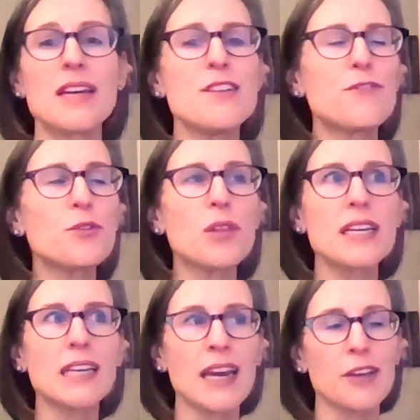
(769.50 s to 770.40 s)
If you
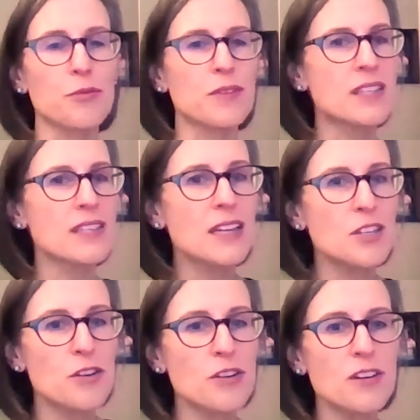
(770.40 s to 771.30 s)
like Catherine
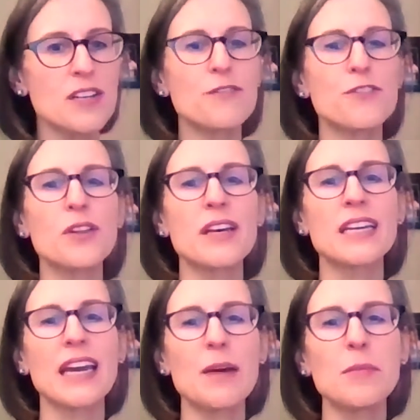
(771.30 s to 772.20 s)
Center, if you
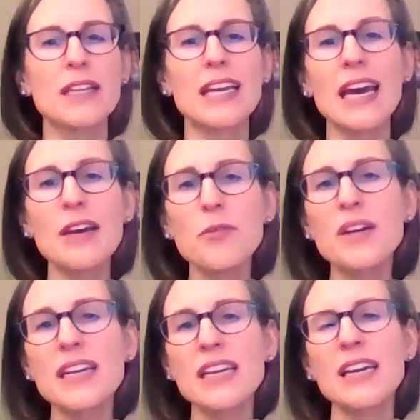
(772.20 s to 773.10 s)
like Emily
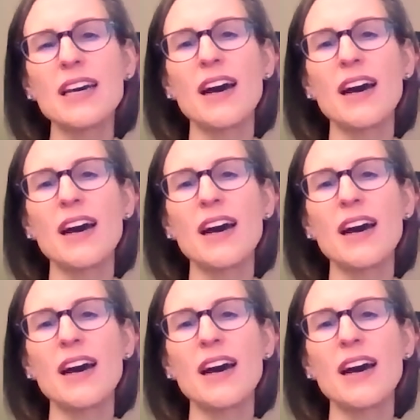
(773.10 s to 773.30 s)
Henry,